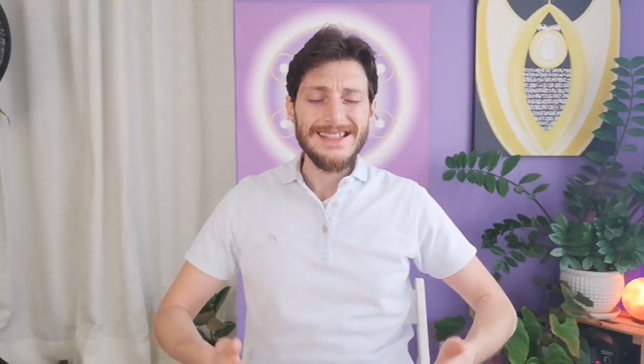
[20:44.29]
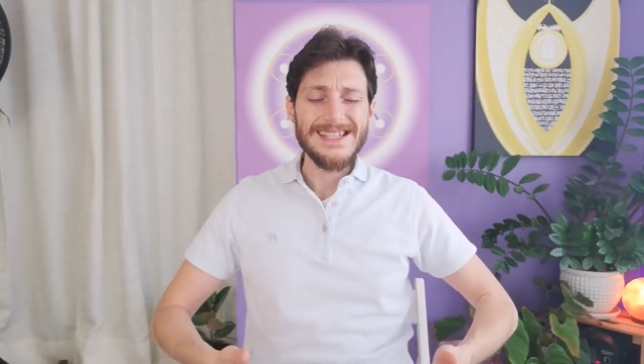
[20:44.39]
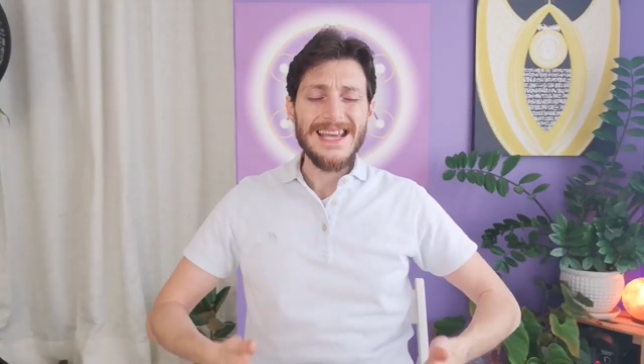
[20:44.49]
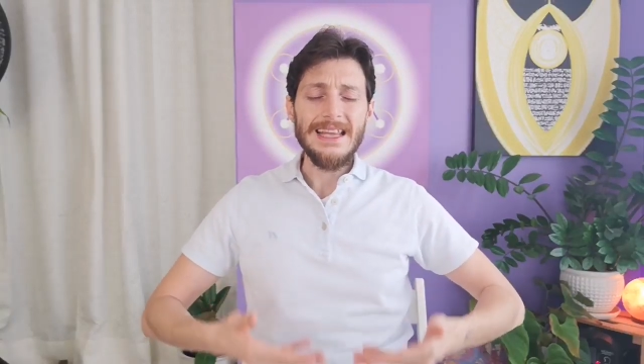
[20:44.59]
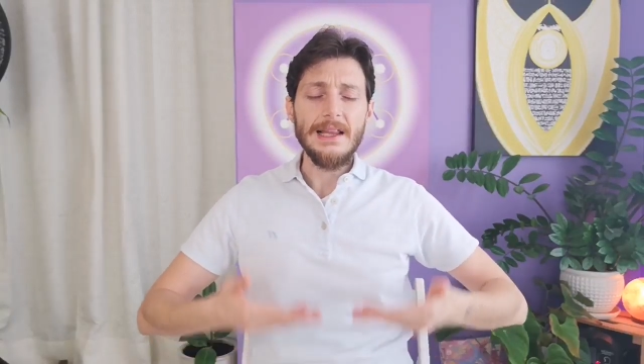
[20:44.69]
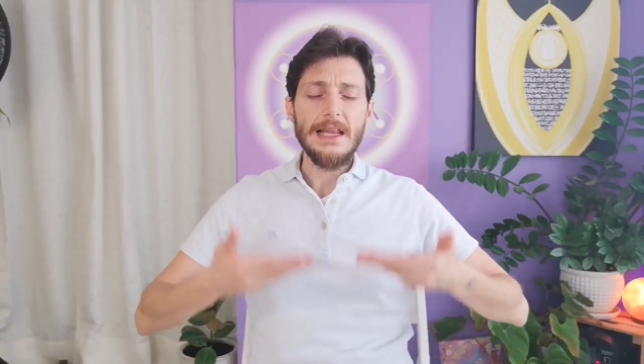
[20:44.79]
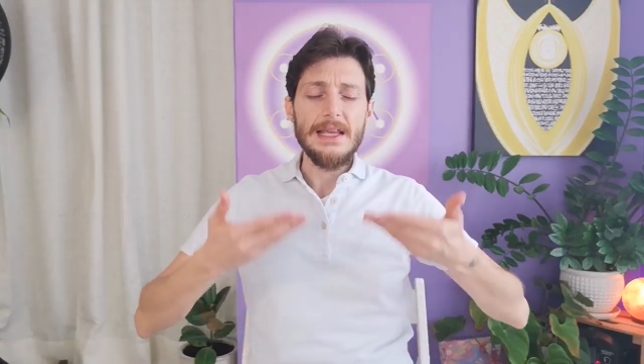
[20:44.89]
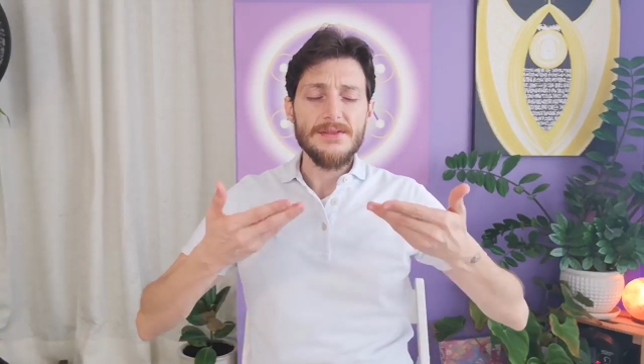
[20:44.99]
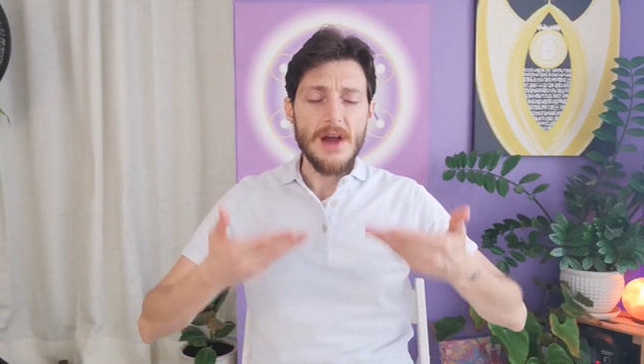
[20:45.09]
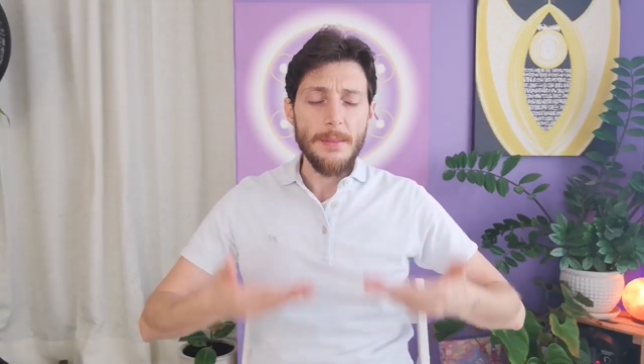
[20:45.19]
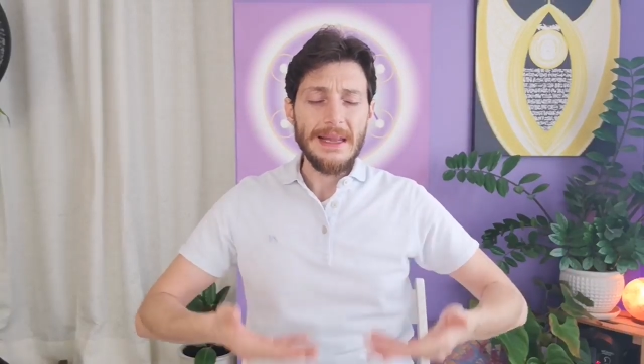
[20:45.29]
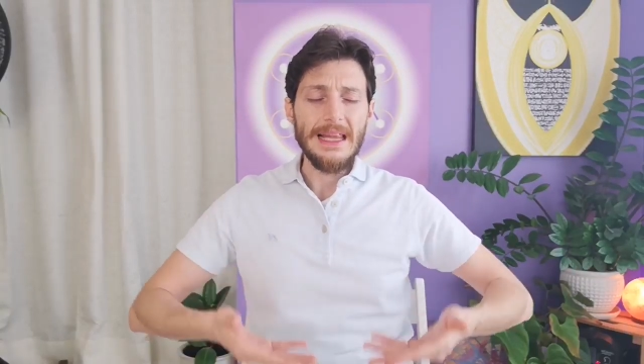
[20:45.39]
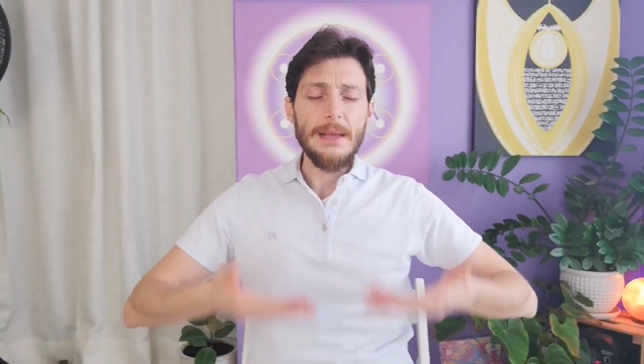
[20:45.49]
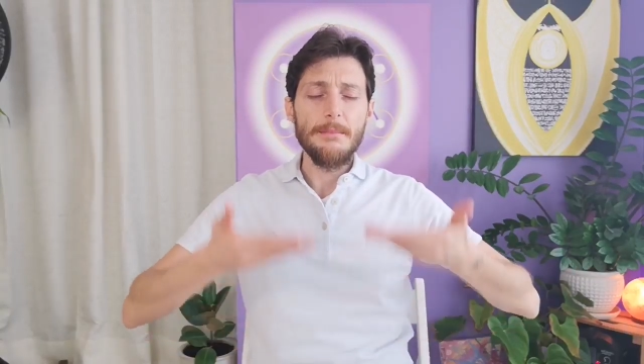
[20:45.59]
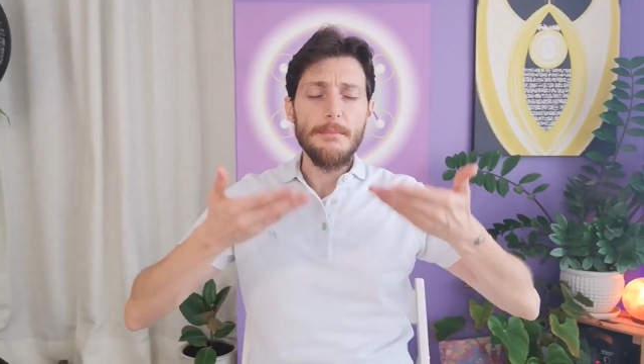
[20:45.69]
gently,
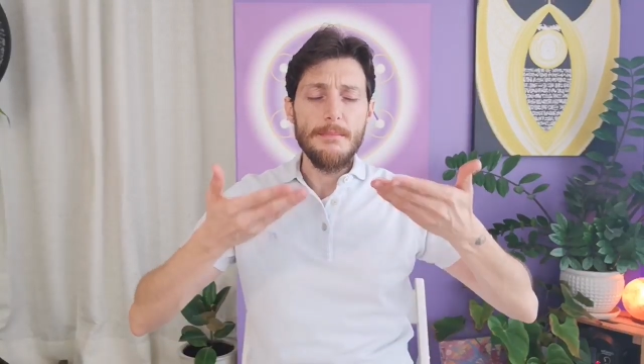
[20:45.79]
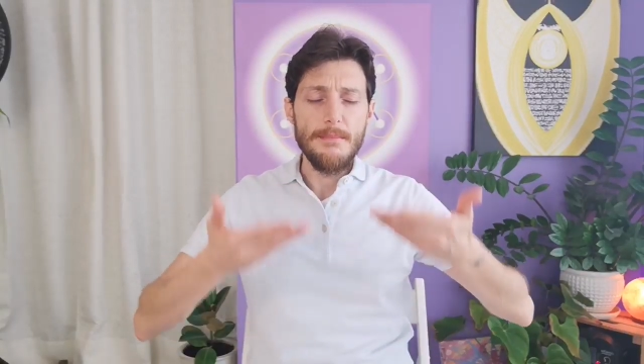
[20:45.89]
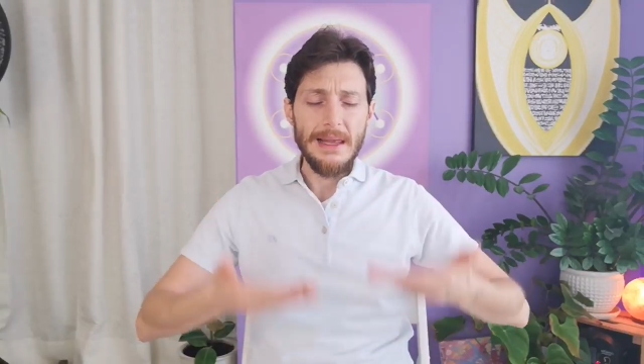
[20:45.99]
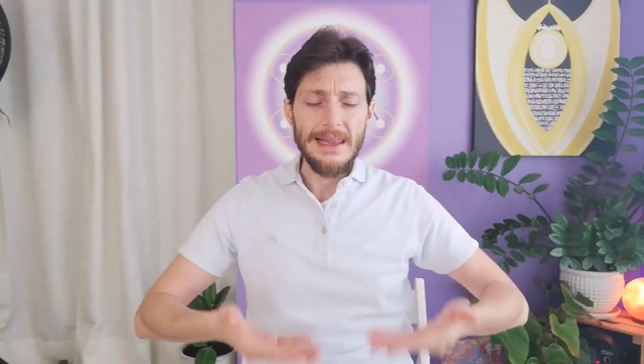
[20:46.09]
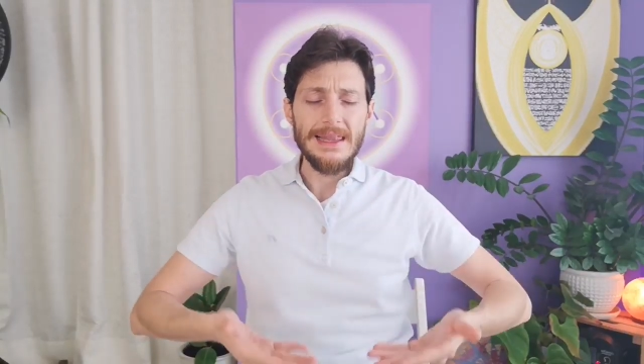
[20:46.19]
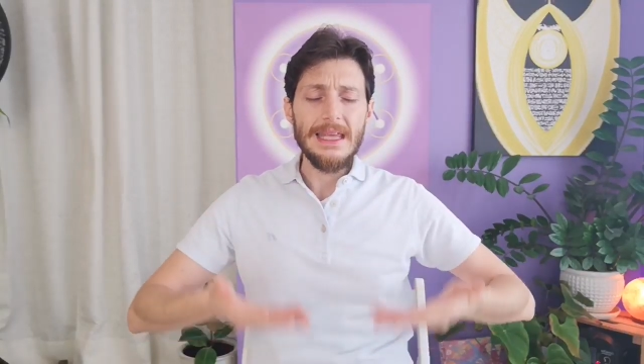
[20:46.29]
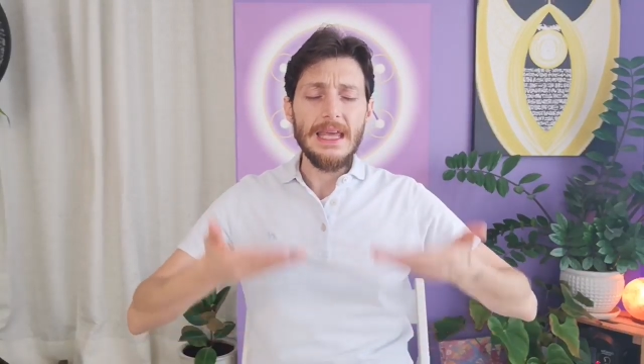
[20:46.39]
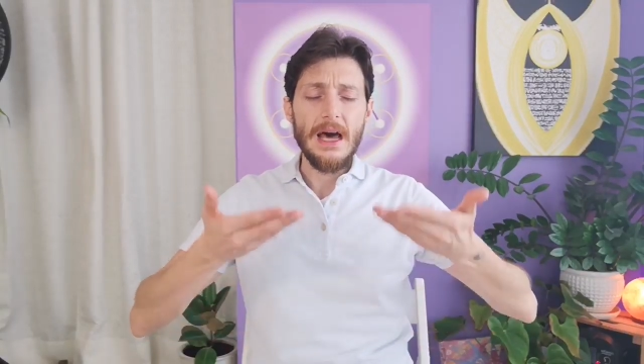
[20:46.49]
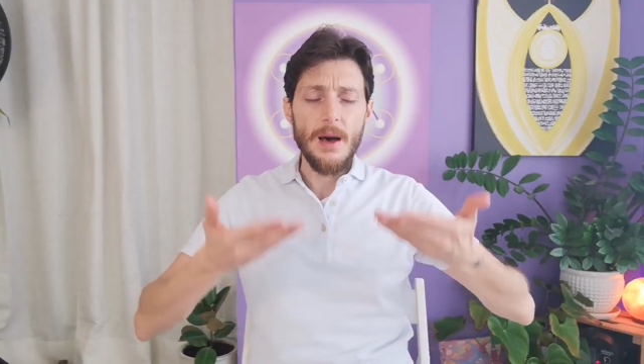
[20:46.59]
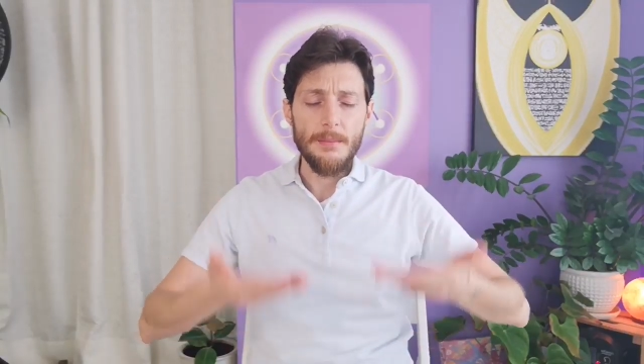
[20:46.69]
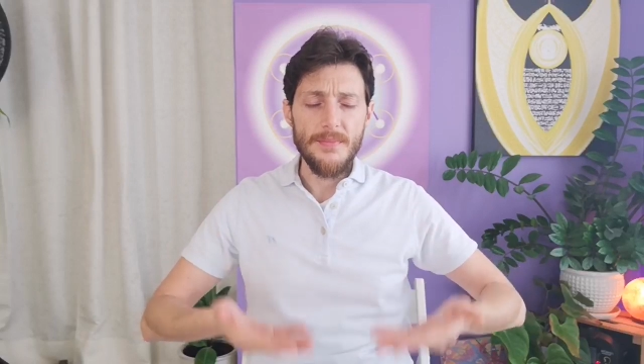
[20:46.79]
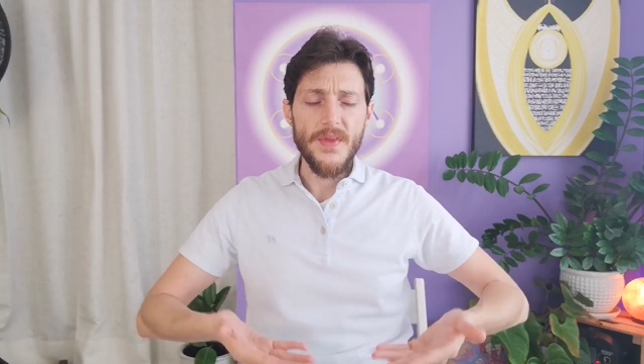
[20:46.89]
rapidly building up